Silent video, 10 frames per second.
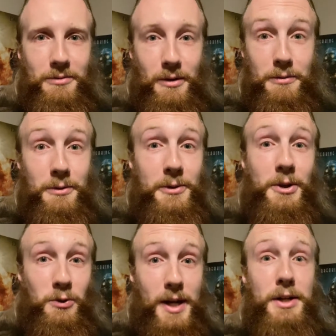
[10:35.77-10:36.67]
Vote for the
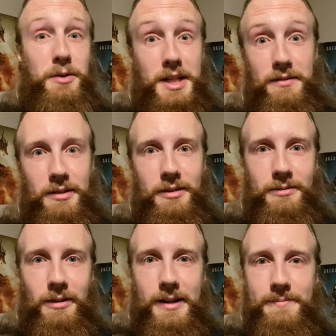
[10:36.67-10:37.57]
greater evil,
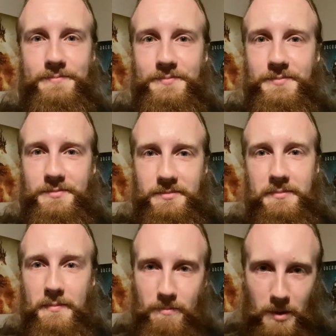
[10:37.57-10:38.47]
right?
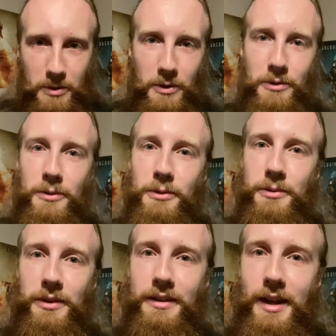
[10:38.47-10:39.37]

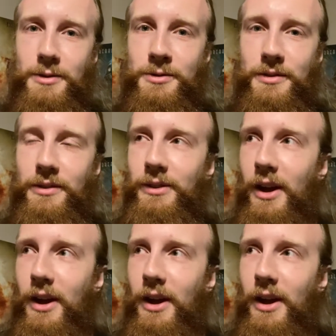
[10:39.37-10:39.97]
Cthulhu's intentions.